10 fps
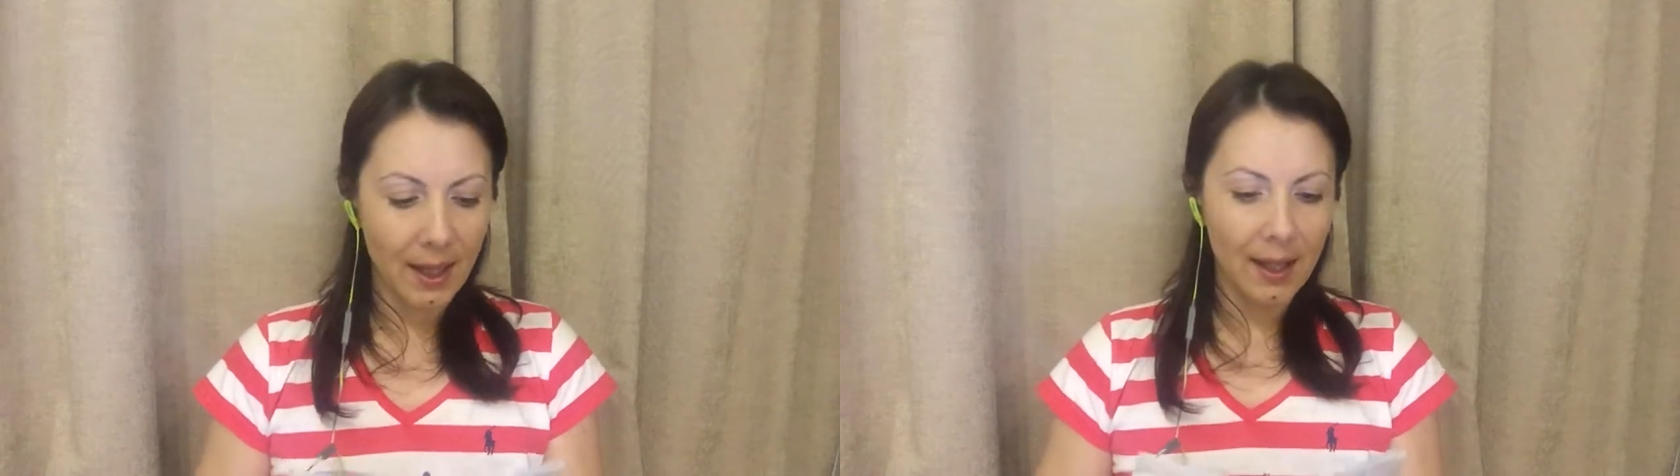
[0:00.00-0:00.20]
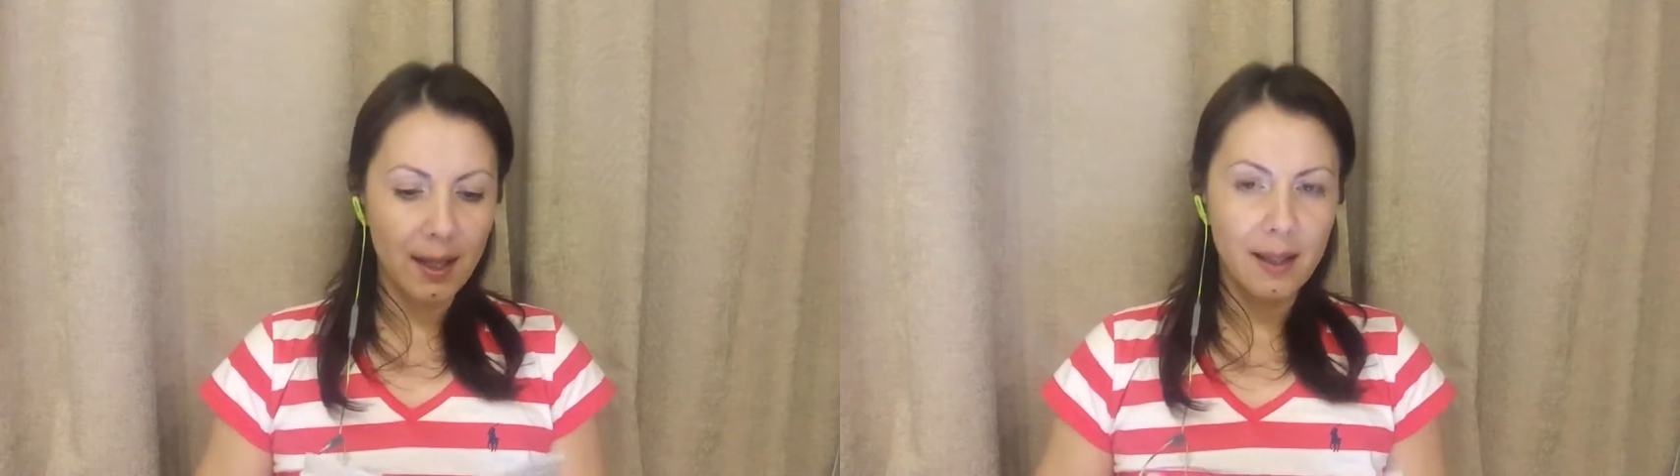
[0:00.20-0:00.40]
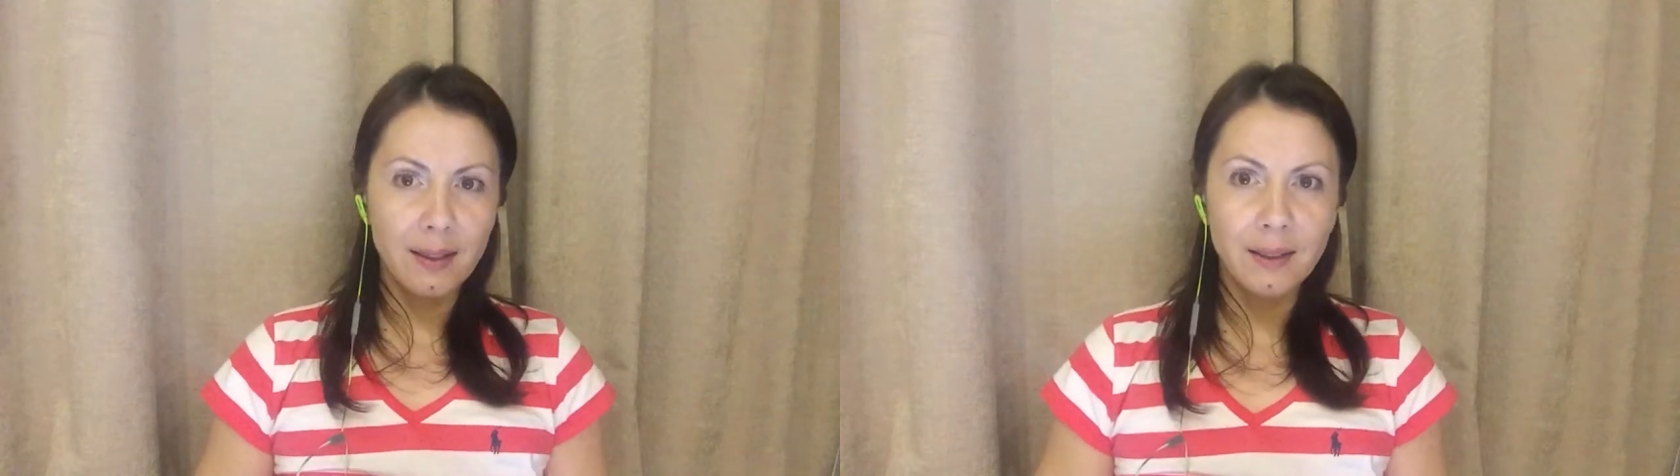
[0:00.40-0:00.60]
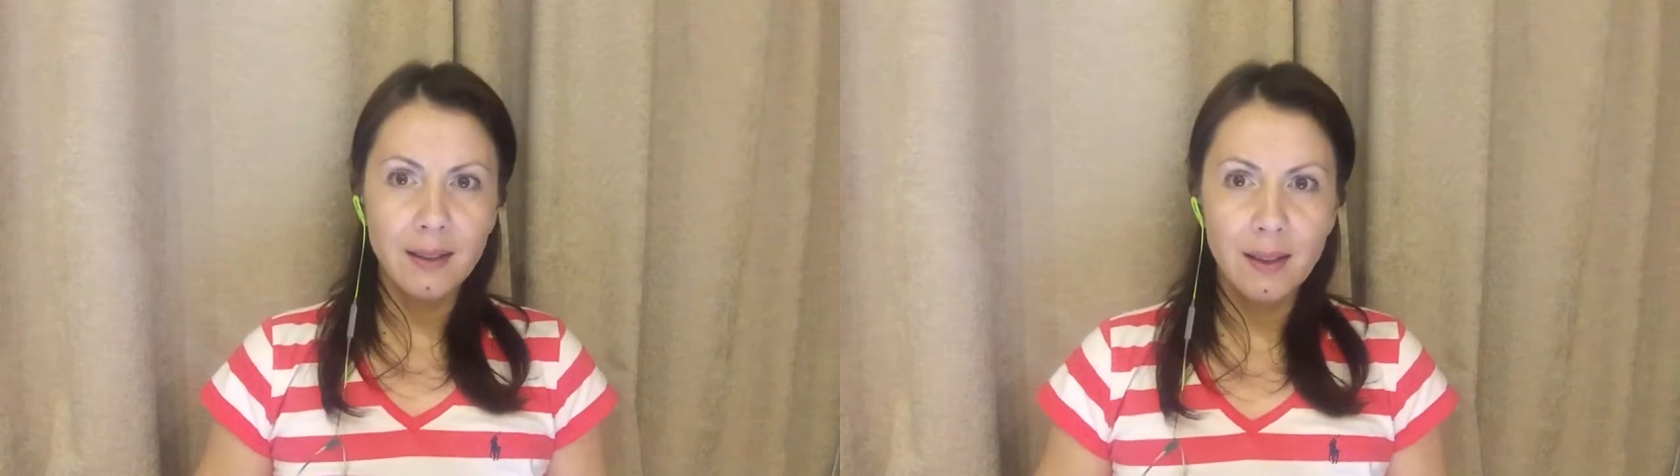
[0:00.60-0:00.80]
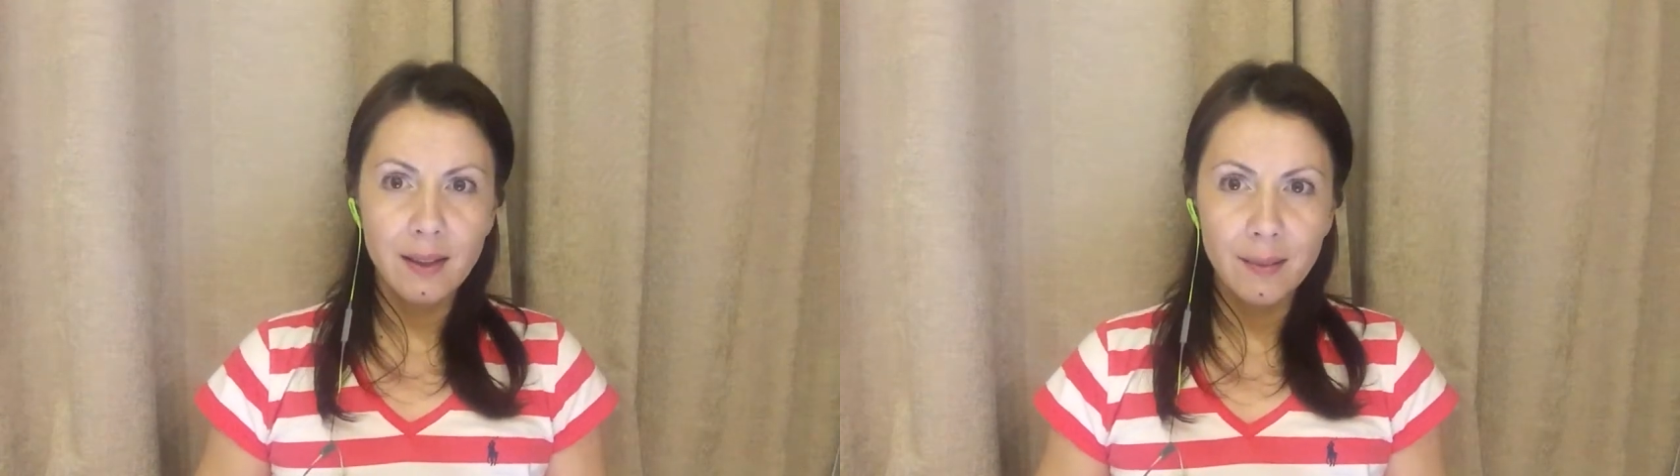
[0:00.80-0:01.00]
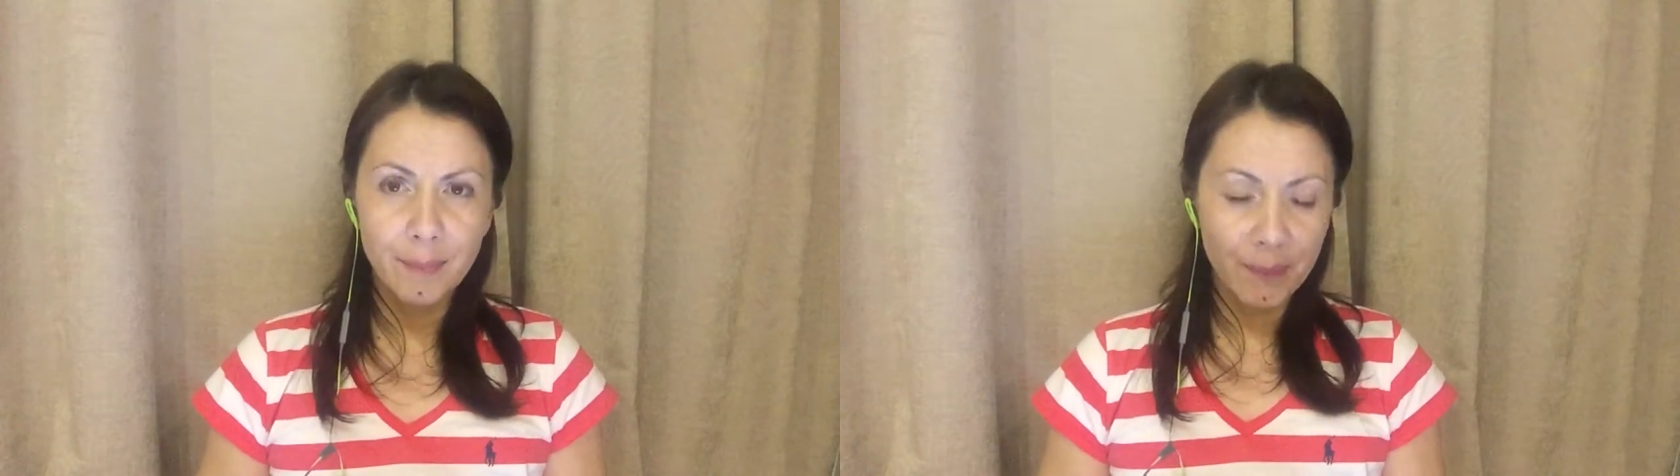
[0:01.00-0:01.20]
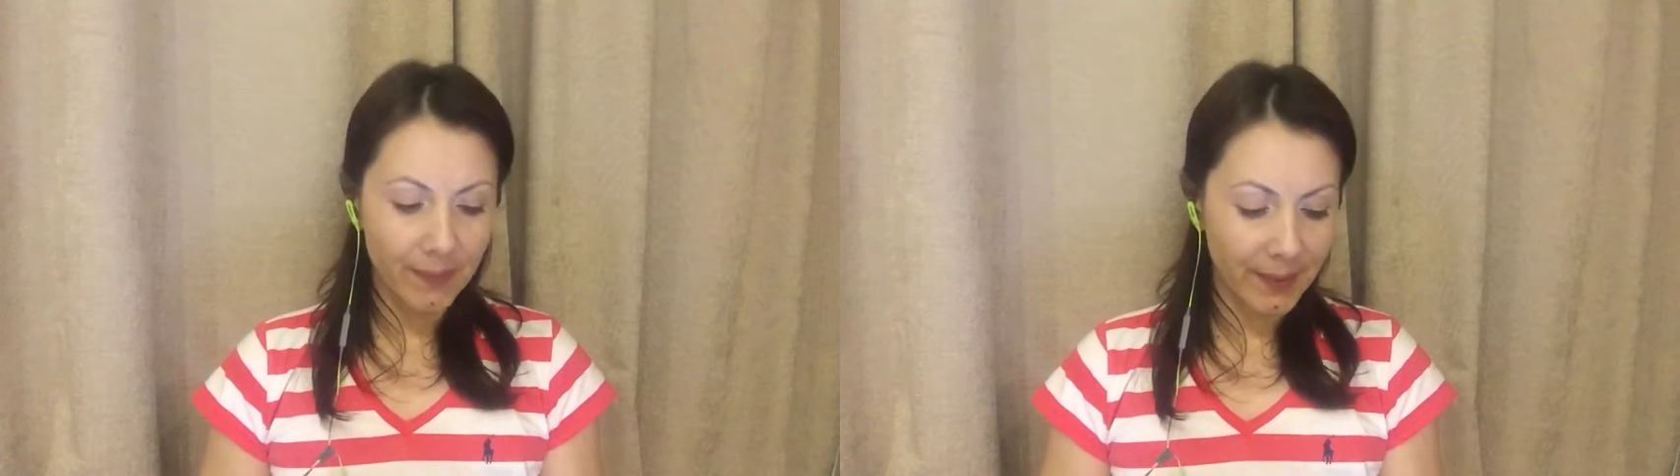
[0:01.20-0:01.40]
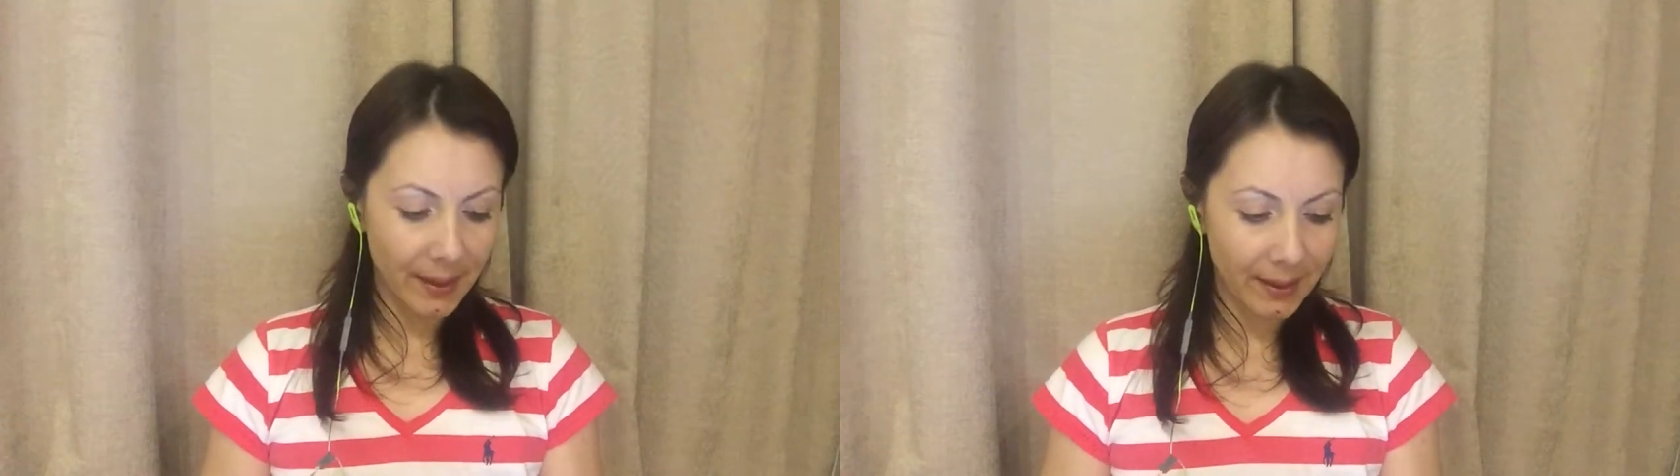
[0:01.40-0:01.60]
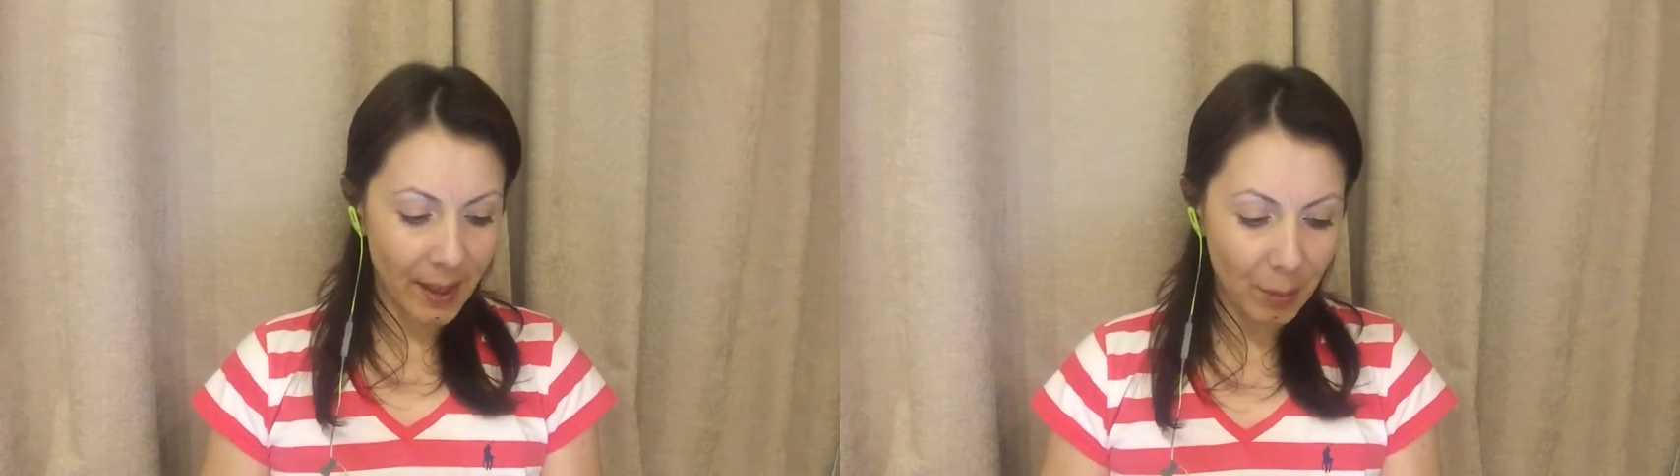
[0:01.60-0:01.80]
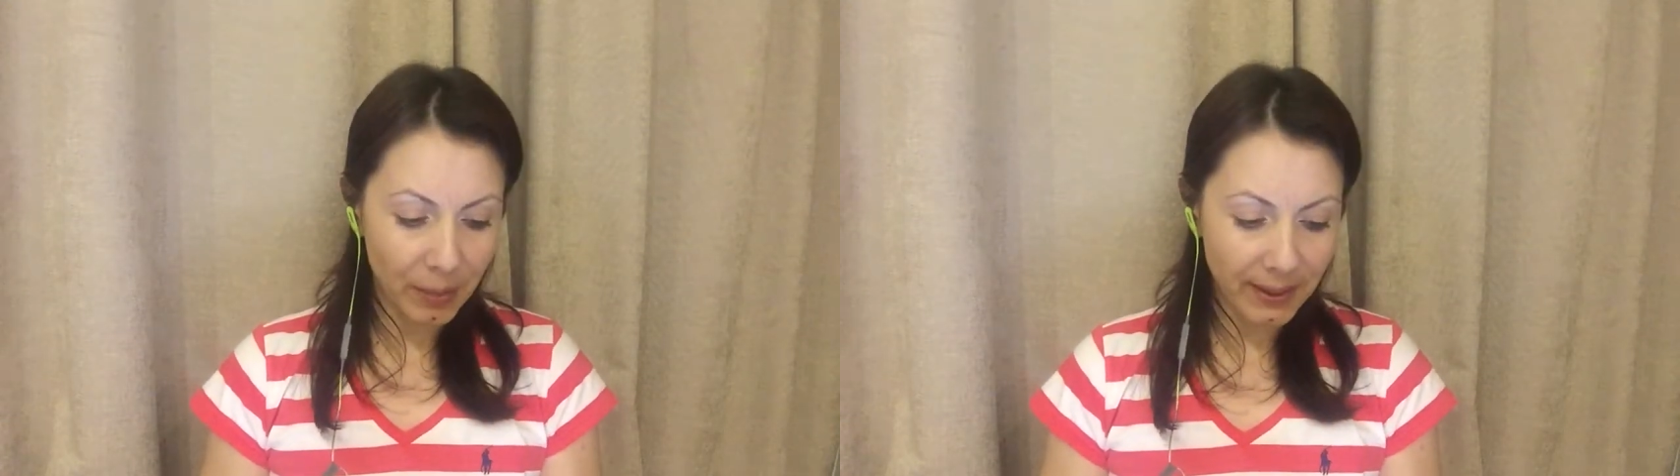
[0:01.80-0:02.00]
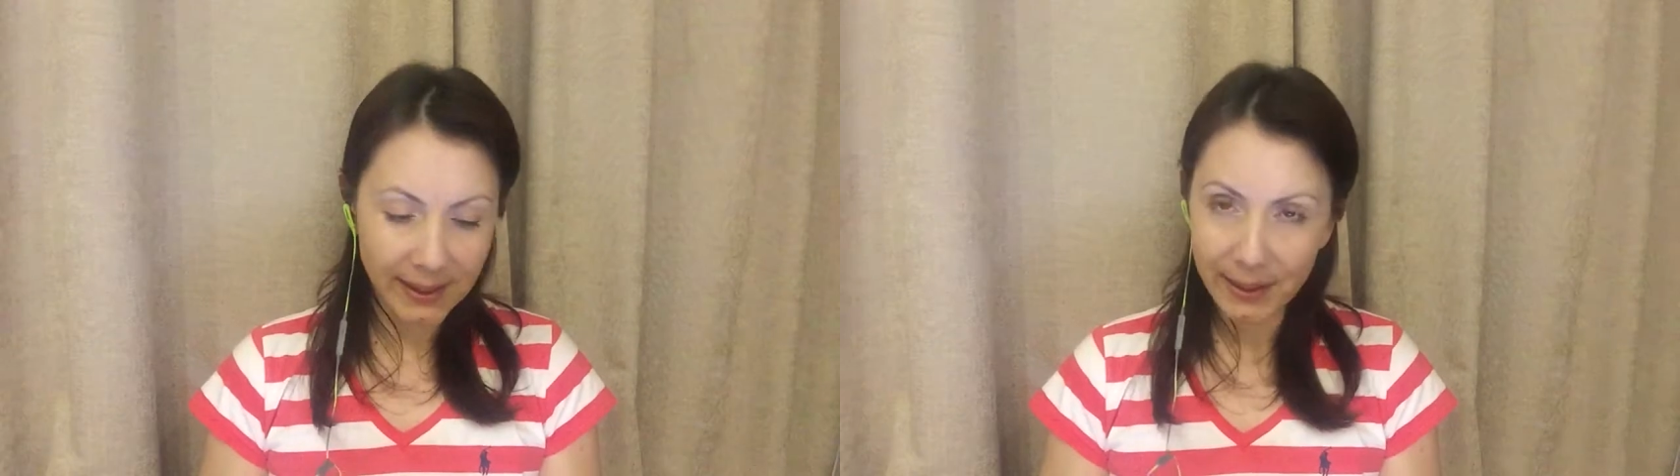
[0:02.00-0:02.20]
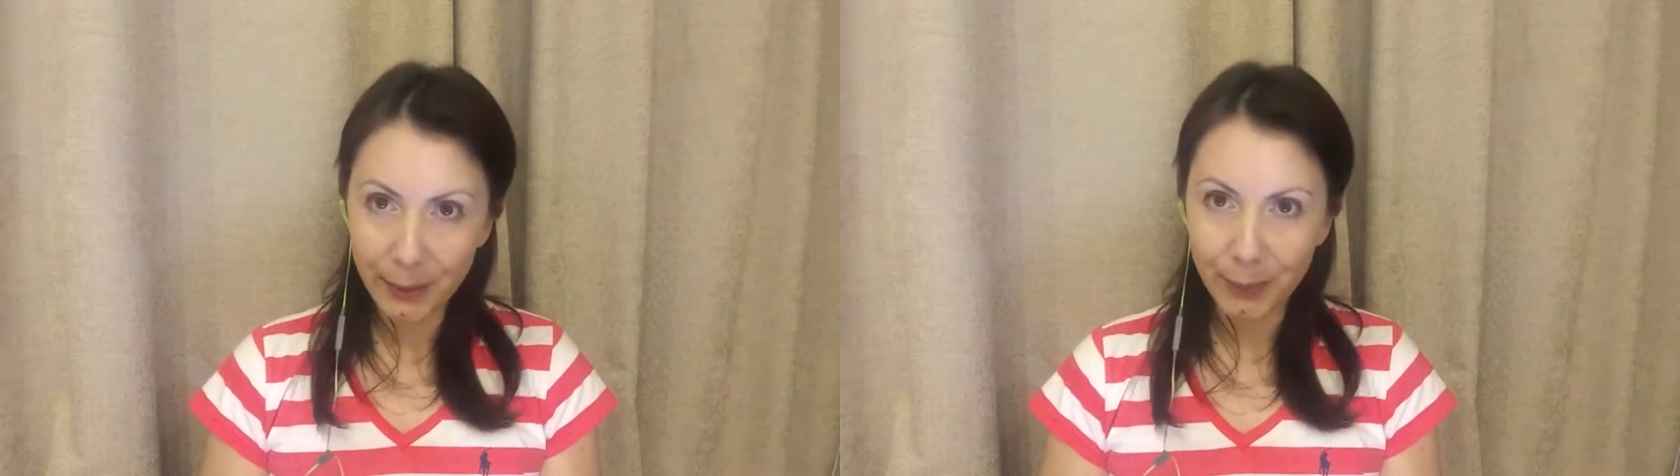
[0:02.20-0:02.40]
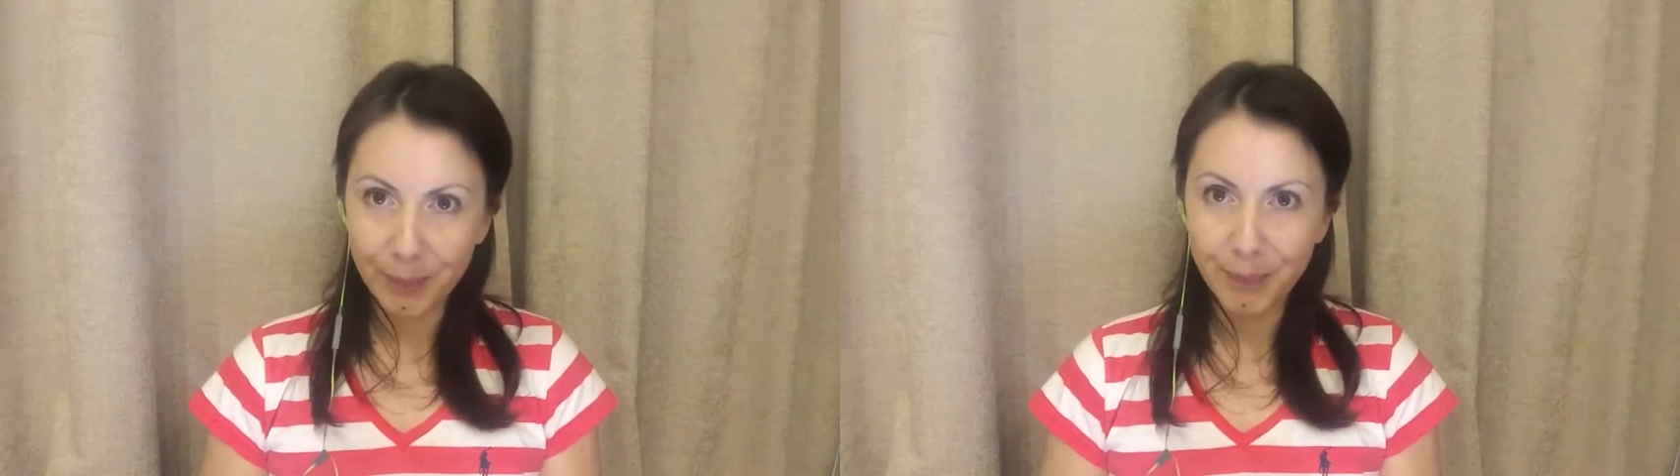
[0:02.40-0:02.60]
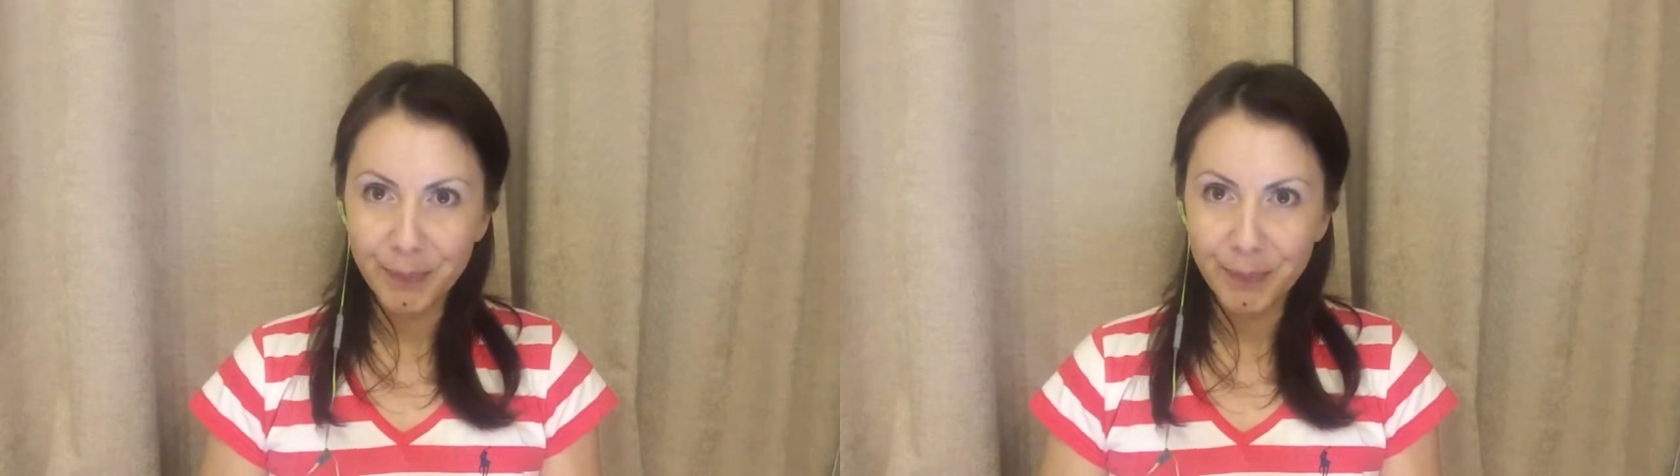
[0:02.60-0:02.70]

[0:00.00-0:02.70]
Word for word: And um, number two,